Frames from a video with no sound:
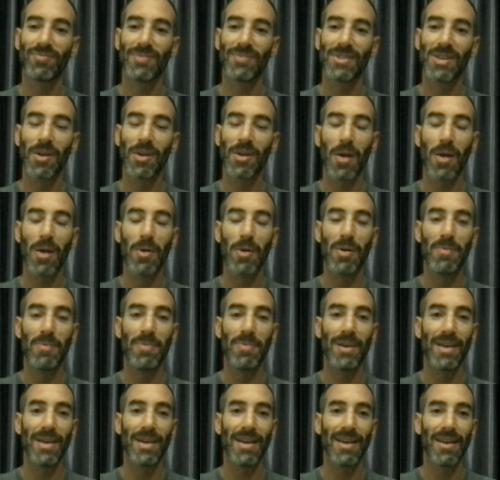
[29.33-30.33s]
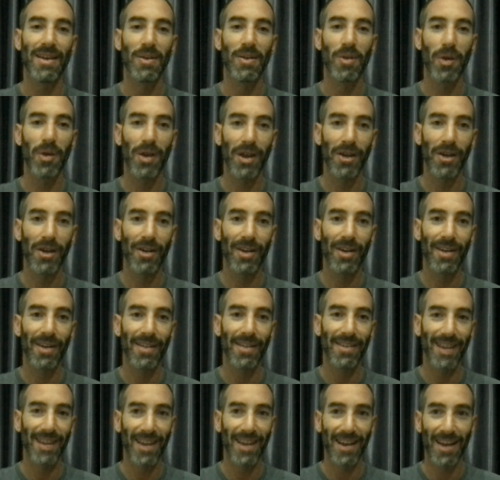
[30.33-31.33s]
So I will be
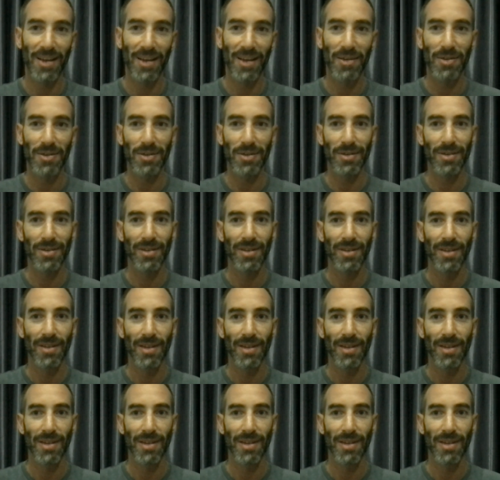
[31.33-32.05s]
coherent, and I could